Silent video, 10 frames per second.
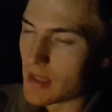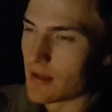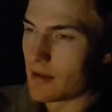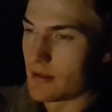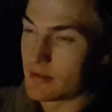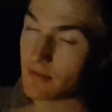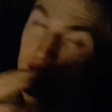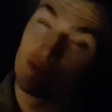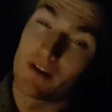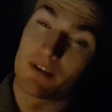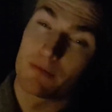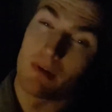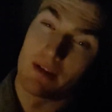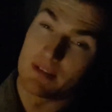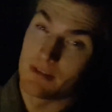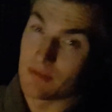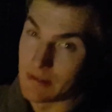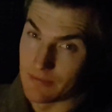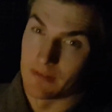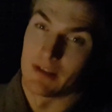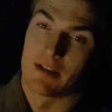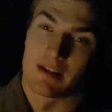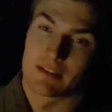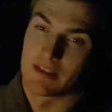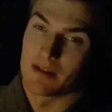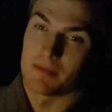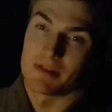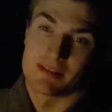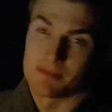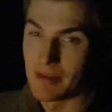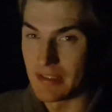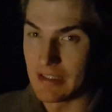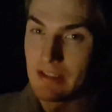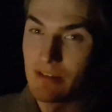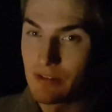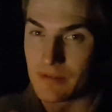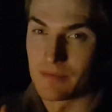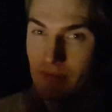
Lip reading: though. So as far as what I do differently next time is basically just